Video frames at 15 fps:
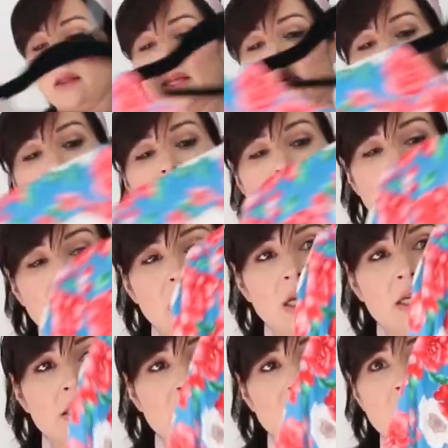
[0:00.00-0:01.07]
This
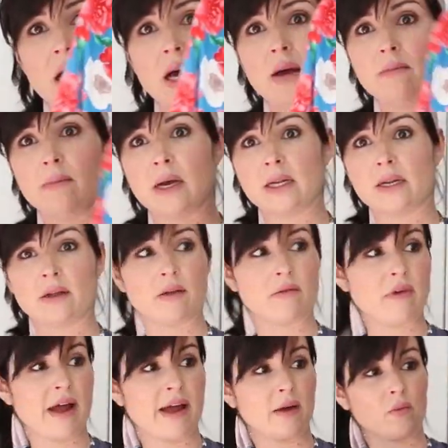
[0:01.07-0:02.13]
is another
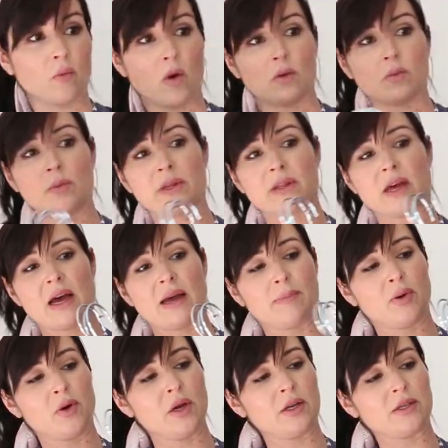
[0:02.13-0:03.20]
rayon one with, I
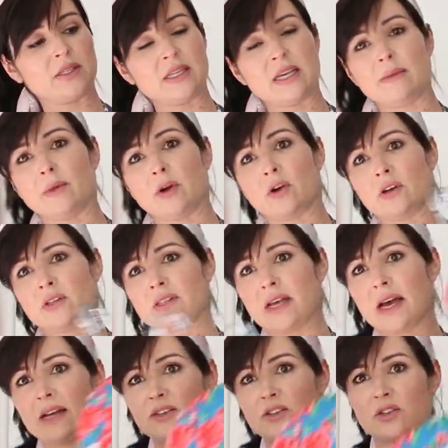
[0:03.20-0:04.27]
put a seam across
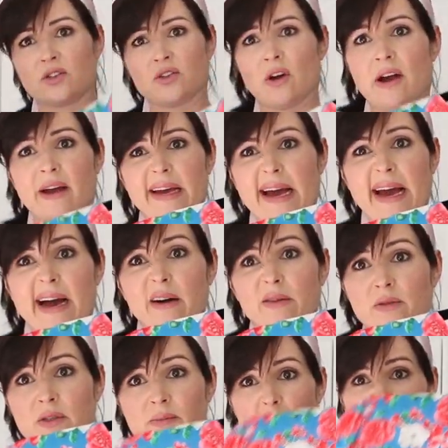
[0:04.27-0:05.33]
there just trying it
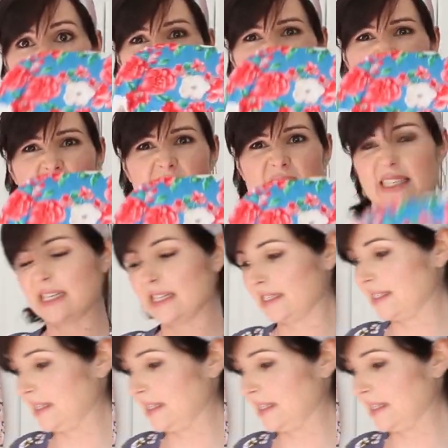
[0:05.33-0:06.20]
out. But you can't really see the